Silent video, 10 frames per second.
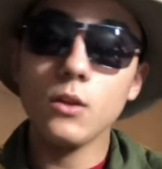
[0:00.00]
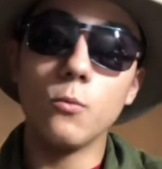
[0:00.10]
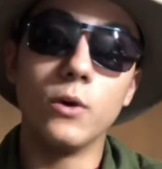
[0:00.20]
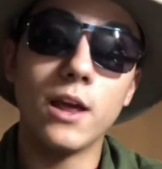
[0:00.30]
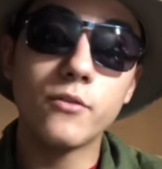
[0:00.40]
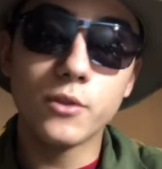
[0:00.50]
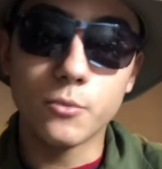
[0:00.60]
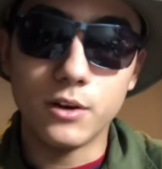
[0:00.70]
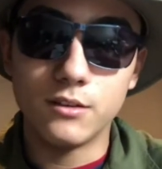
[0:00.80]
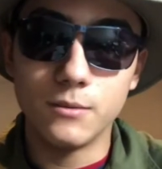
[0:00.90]
Whatever the
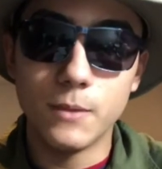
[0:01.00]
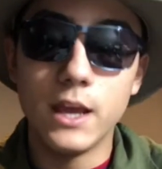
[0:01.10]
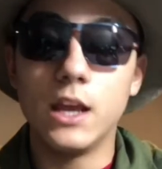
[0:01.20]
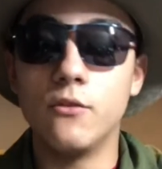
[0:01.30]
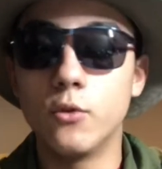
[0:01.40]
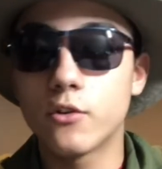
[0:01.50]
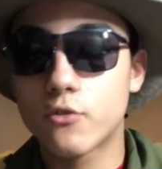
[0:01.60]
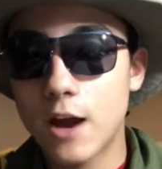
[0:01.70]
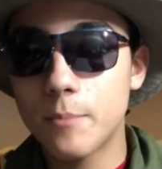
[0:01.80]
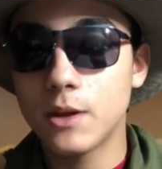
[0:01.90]
reason, if you are
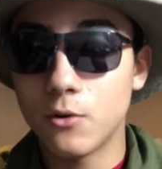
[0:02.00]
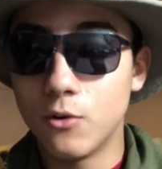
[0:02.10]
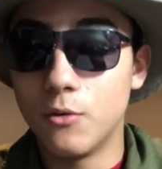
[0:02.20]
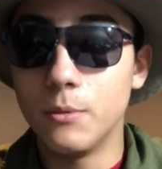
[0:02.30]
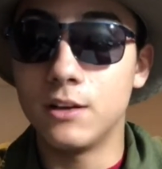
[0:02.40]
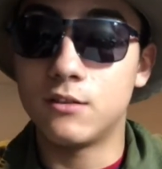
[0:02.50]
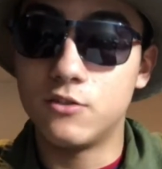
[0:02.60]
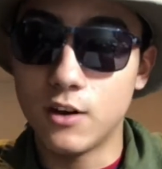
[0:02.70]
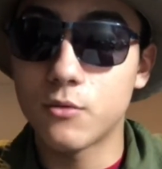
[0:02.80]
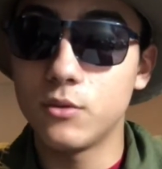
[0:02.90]
trapped at home, it's
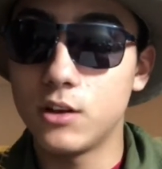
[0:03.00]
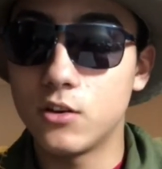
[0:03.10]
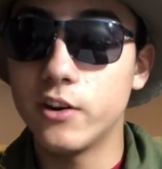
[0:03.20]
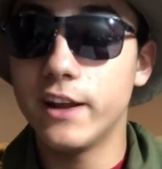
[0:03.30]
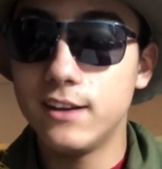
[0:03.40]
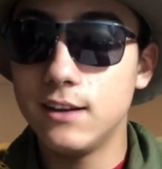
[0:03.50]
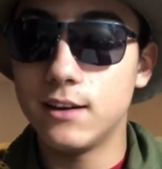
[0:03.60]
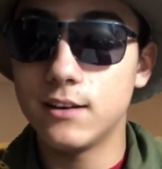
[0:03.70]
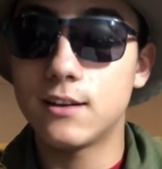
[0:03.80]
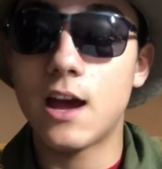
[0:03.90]
generally a good
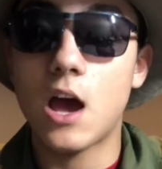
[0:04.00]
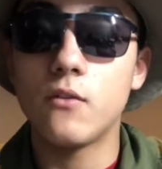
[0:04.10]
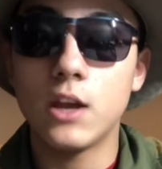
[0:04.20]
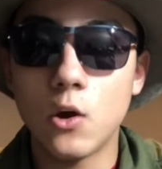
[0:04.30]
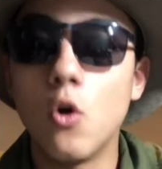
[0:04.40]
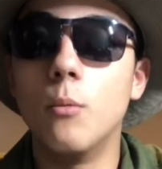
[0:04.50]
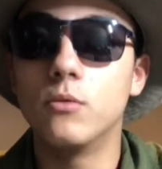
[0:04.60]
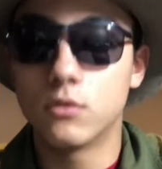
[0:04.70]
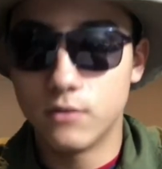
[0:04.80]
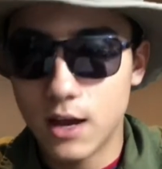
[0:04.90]
idea to have a home
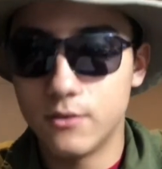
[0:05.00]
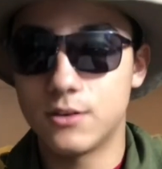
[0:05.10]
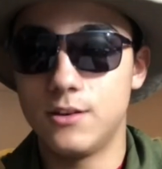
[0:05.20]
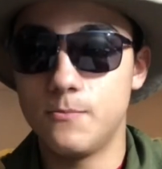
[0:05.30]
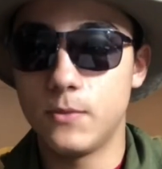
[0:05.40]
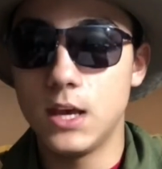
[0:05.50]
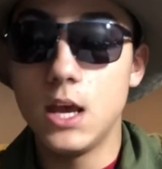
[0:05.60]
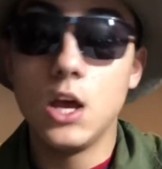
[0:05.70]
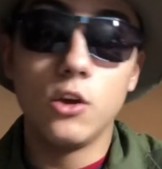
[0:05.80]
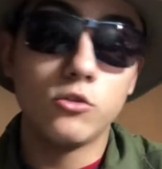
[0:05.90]
survival kit.
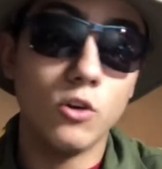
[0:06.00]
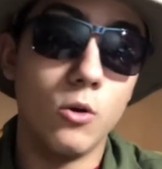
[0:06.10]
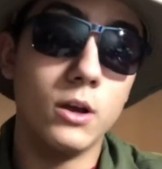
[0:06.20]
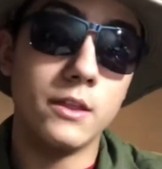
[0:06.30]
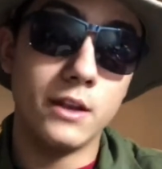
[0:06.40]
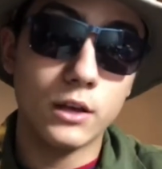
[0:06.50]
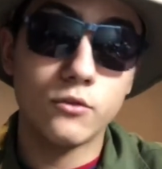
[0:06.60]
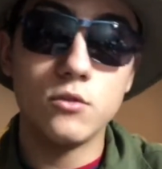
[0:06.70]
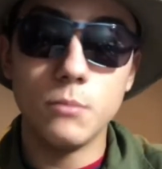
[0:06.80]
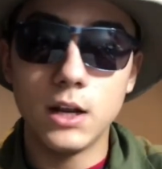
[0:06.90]
So, in the next
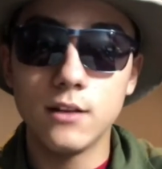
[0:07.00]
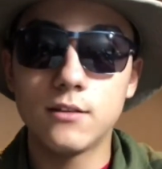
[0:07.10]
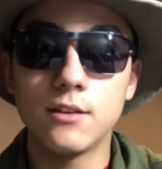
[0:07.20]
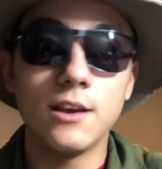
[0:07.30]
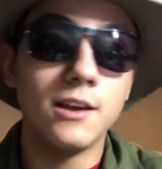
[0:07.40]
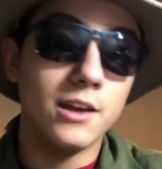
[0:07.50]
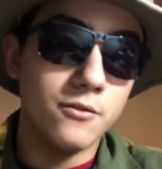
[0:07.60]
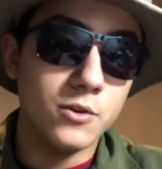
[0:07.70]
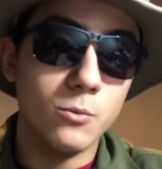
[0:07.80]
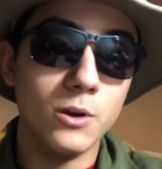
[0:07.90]
few minutes,
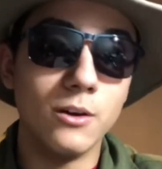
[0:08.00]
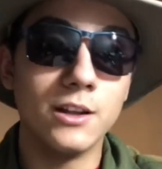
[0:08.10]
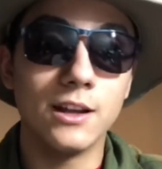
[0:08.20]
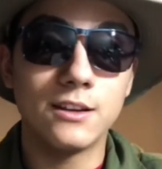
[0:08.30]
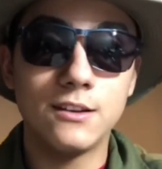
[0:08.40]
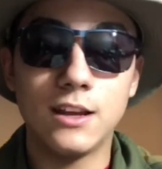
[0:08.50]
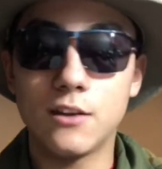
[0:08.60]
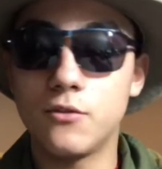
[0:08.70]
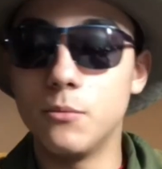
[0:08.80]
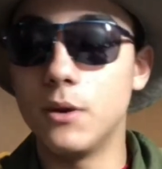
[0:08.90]
if you will, I'd like to take a
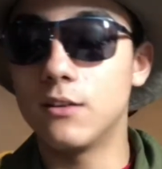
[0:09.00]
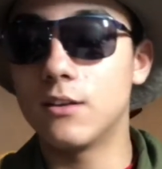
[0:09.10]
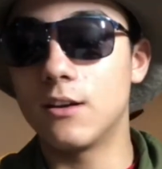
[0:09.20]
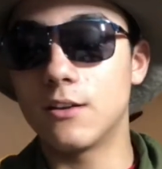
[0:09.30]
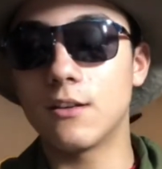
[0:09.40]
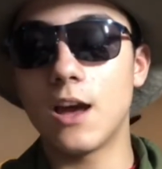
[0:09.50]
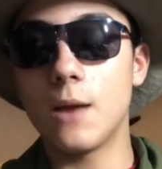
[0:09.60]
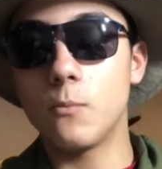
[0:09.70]
few minutes out of your time.